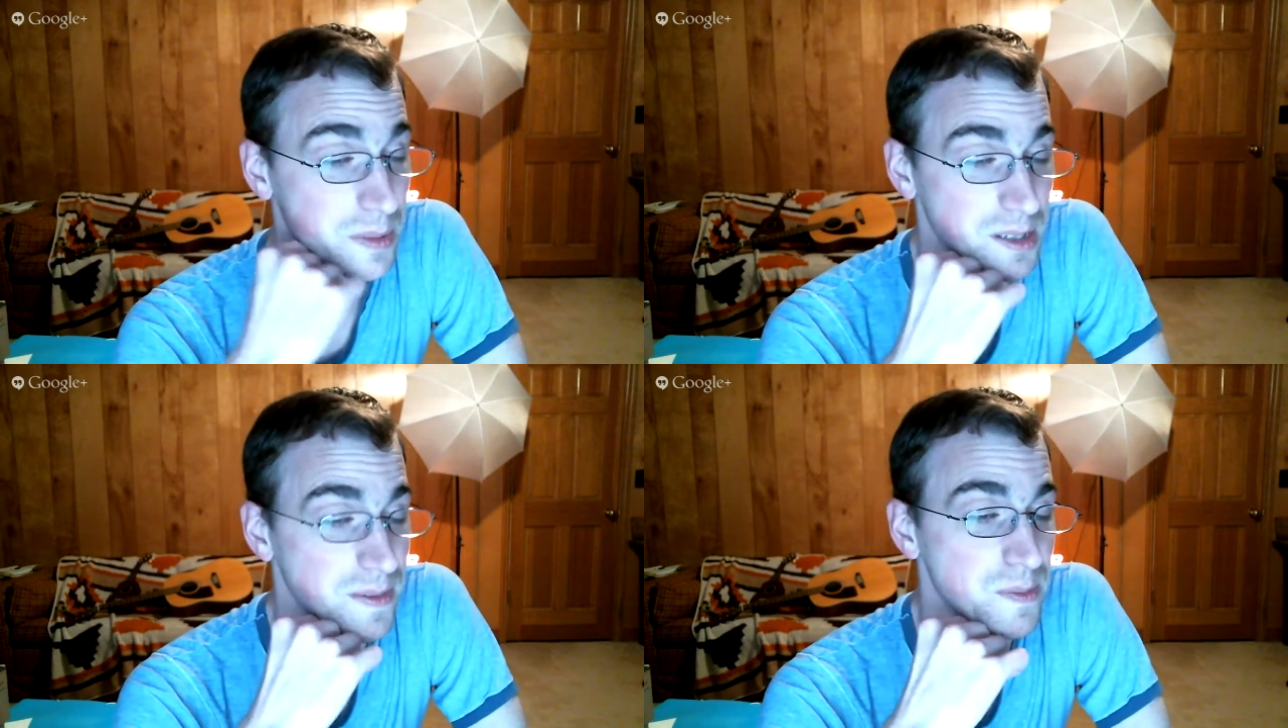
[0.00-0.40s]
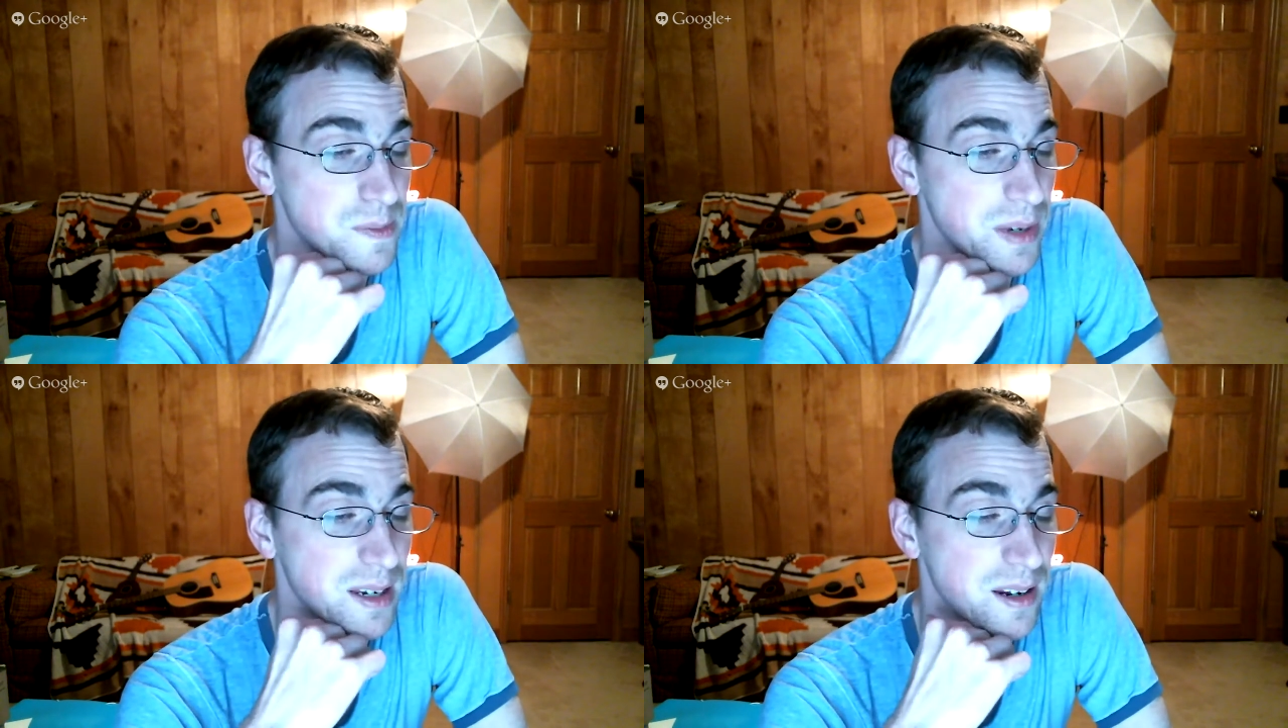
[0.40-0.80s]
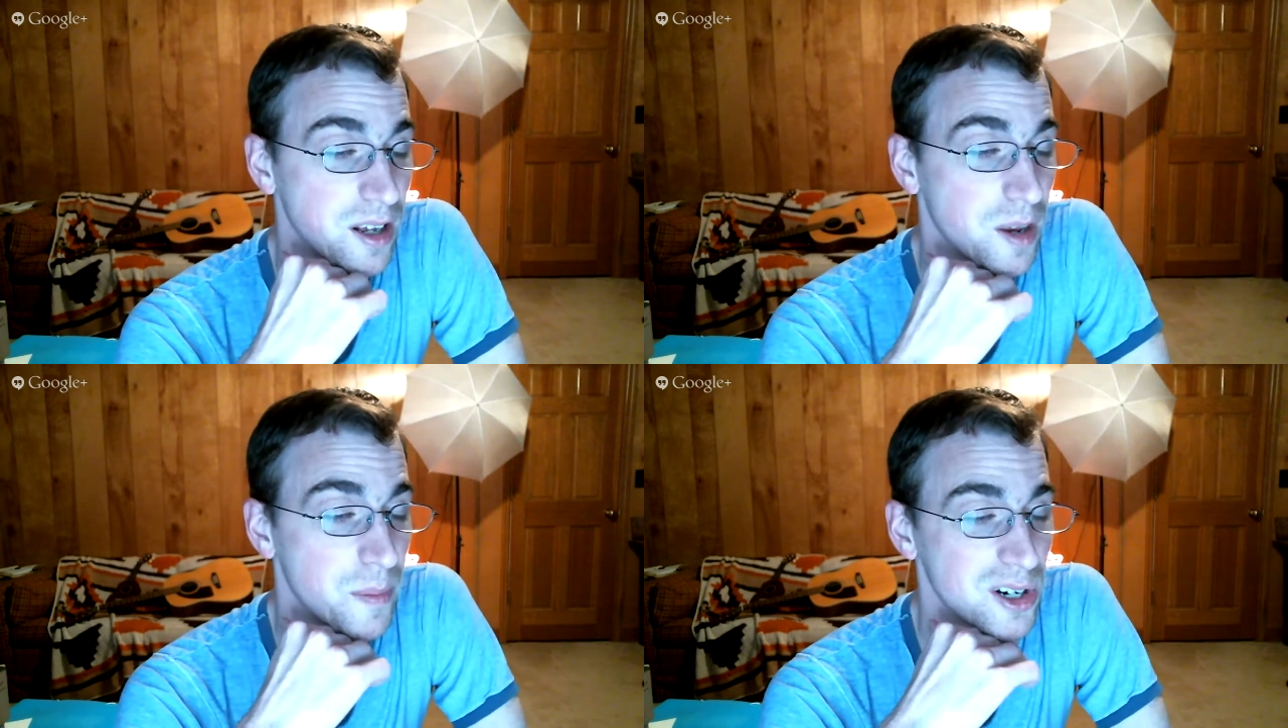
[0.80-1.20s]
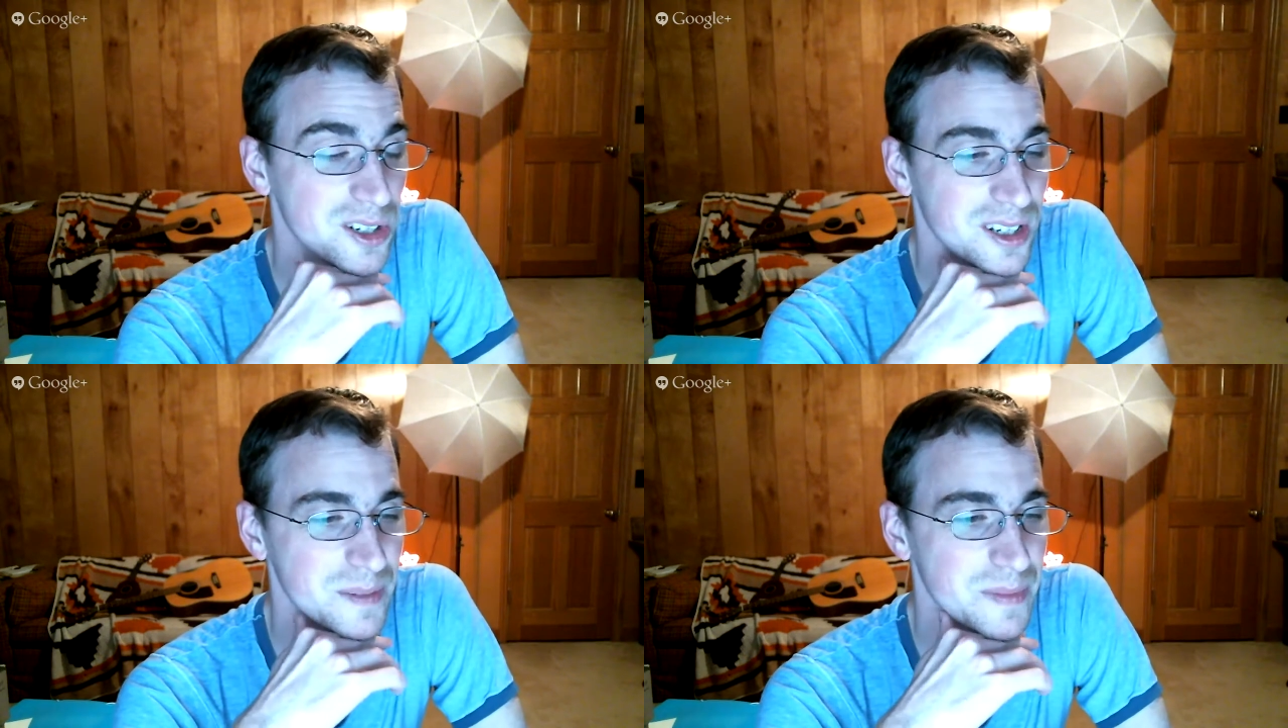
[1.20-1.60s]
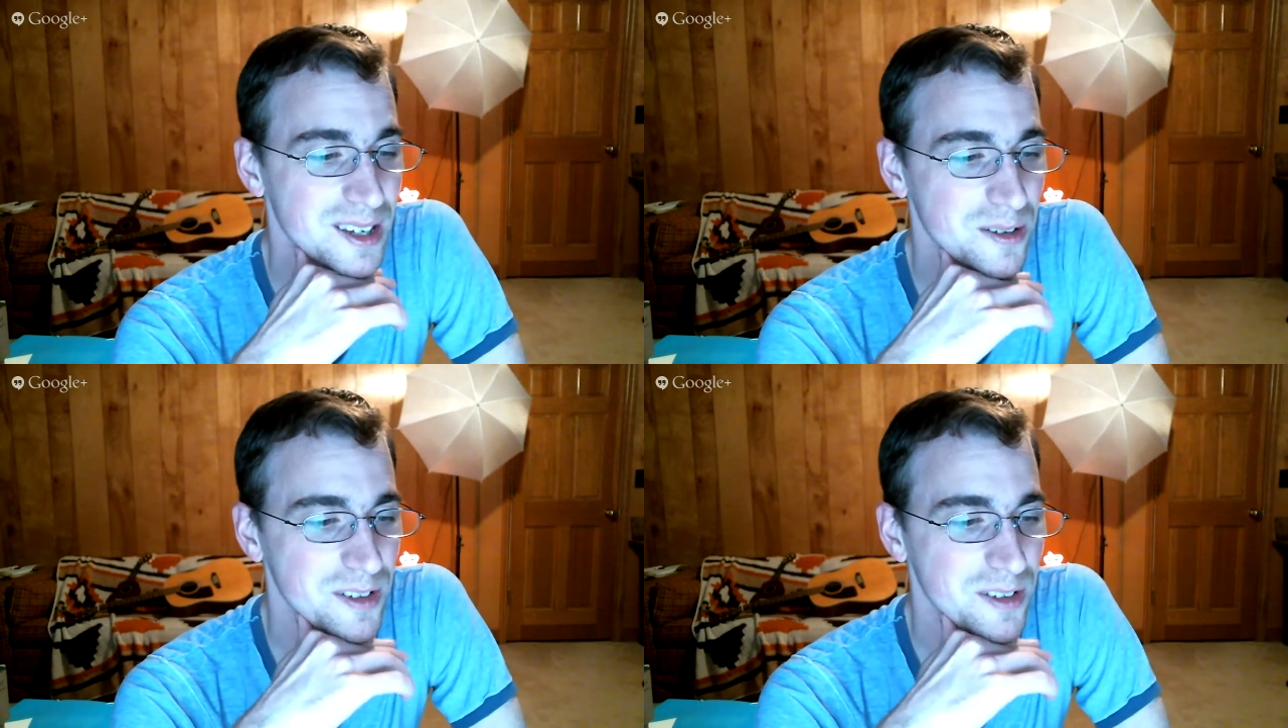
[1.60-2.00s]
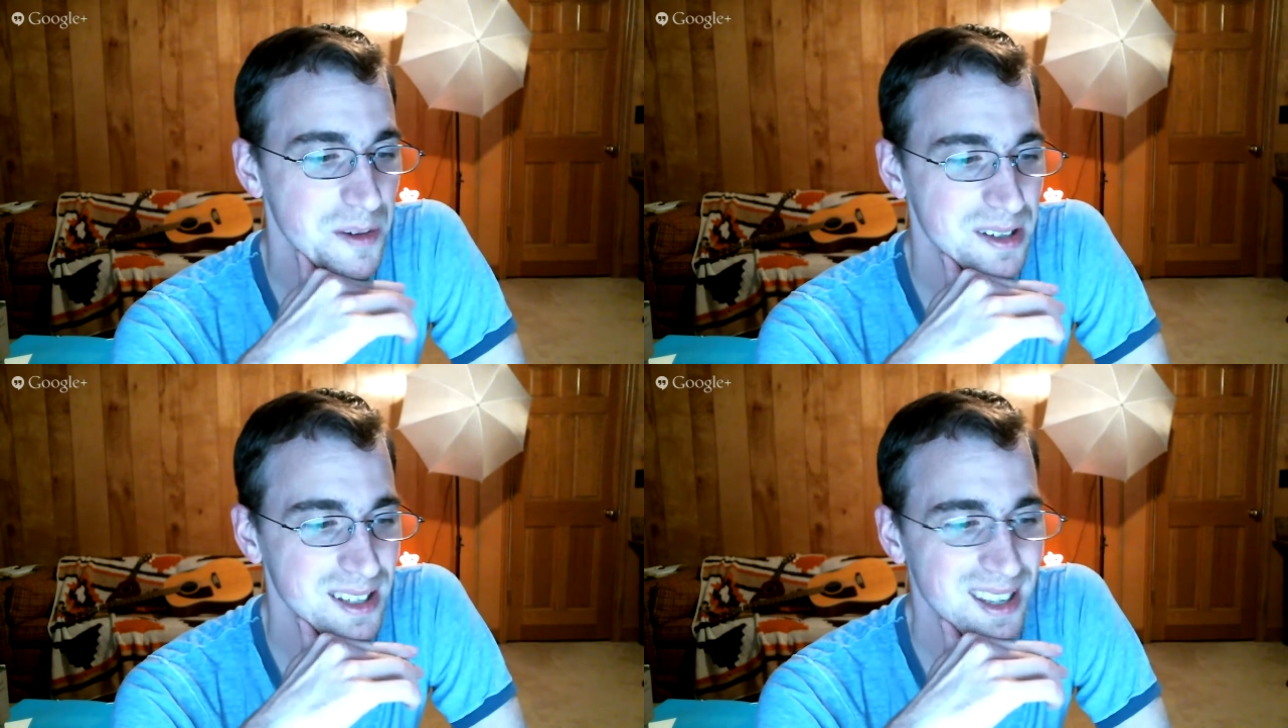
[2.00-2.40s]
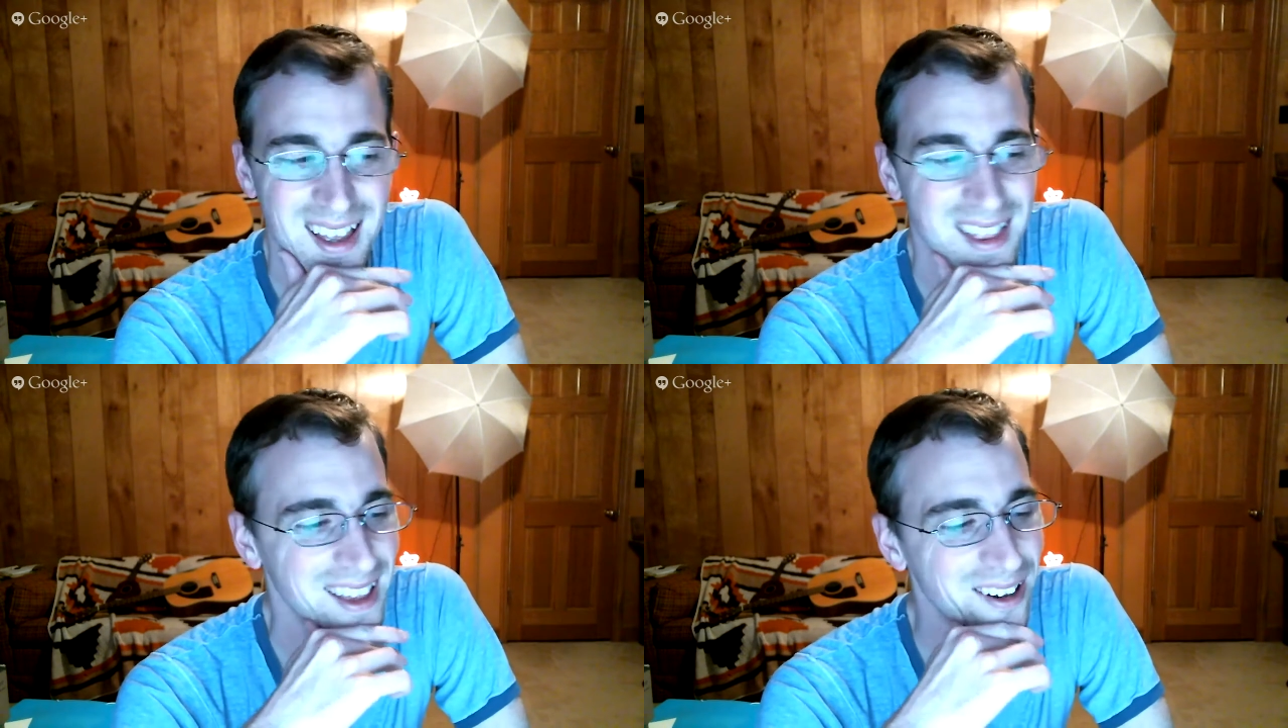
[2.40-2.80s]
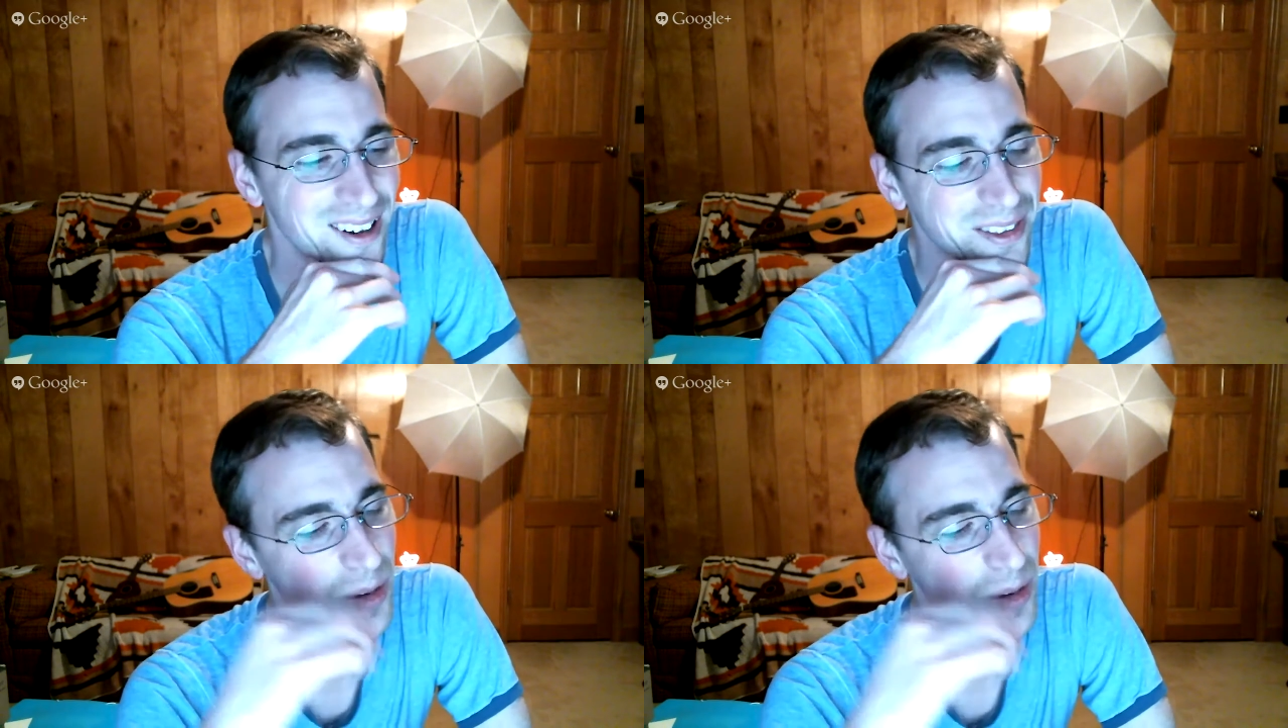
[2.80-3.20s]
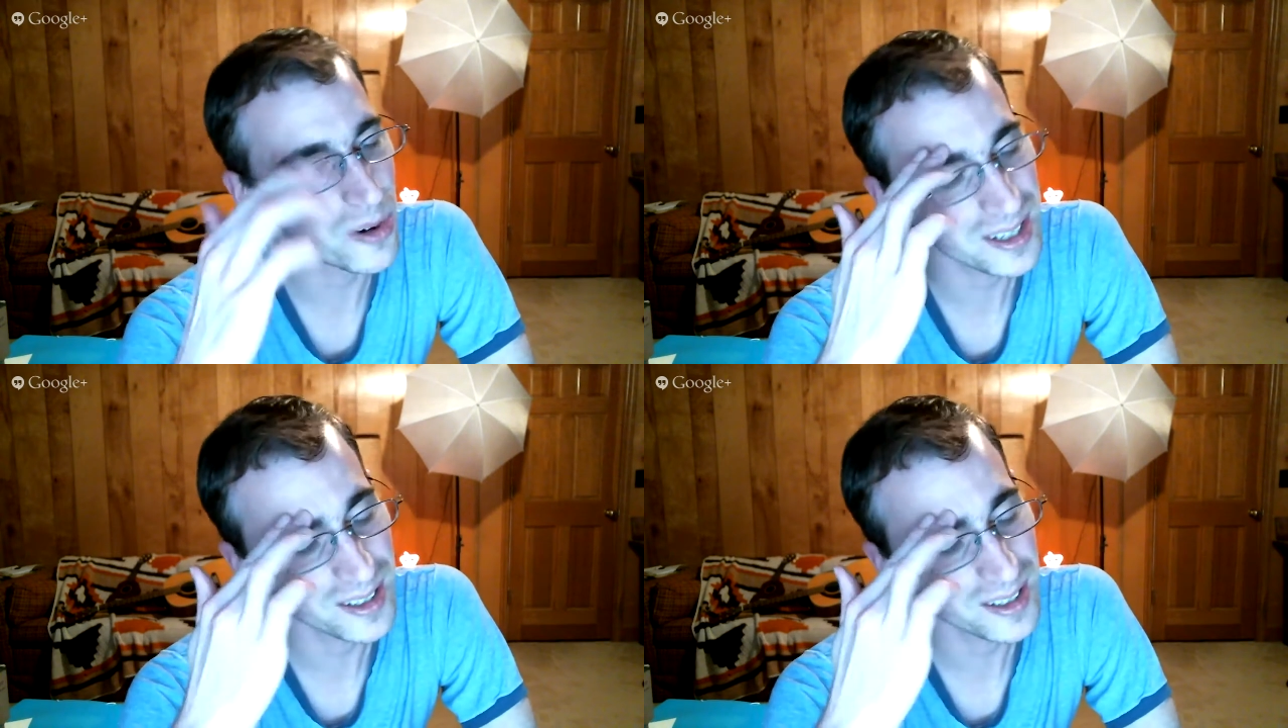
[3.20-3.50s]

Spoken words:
Sometimes being in a commercial can make you famous. I don't think that works in the